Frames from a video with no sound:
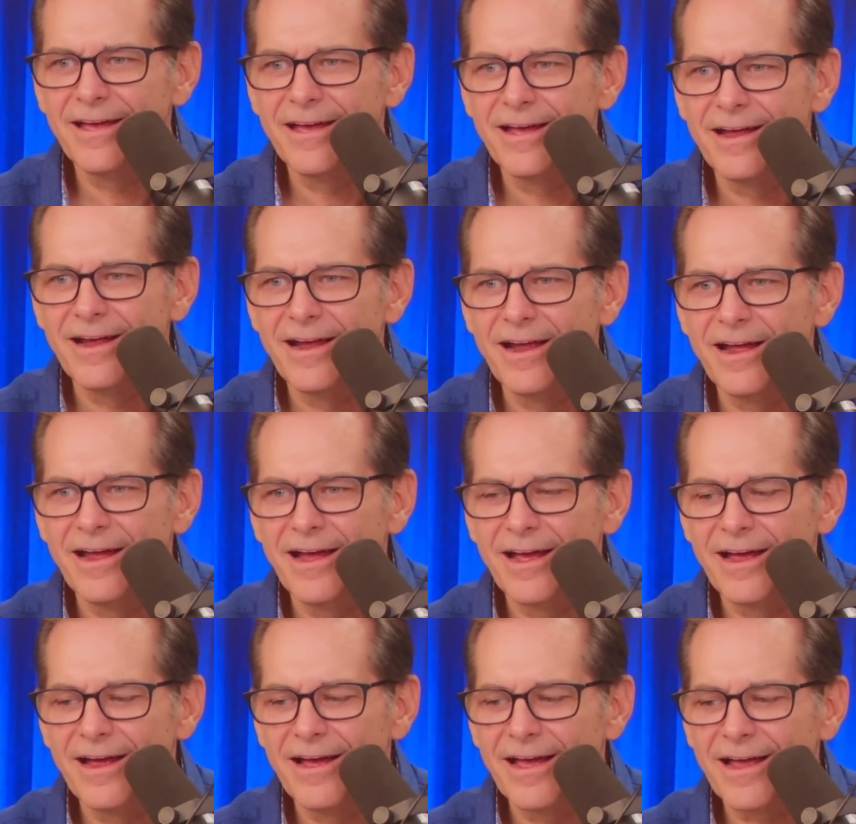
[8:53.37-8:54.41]

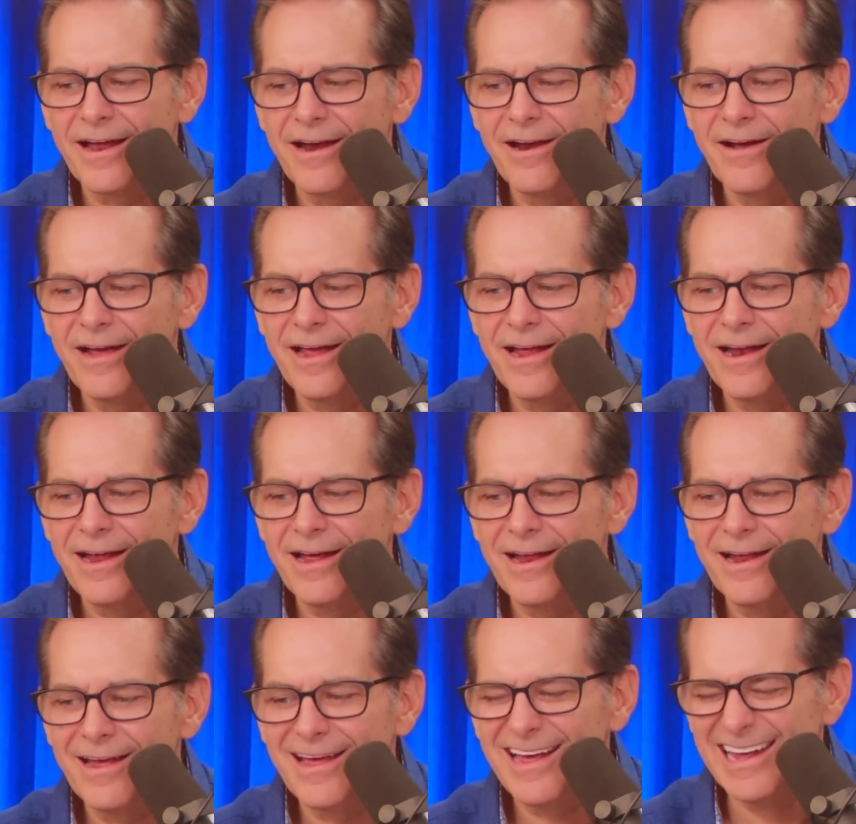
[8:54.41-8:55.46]

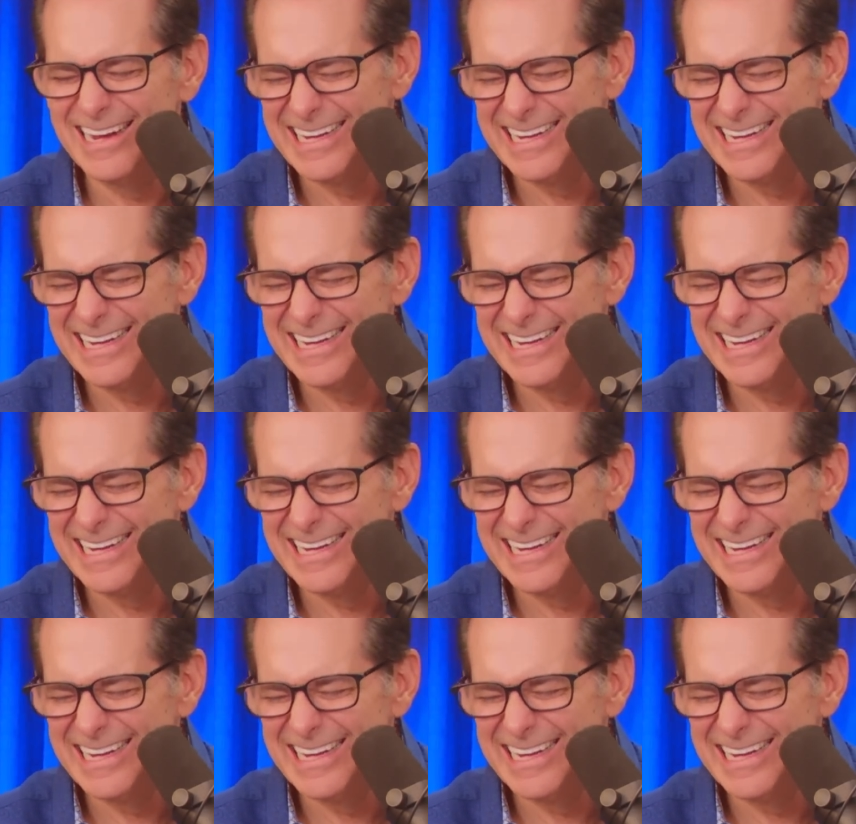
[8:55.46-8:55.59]
The person shown says nothing.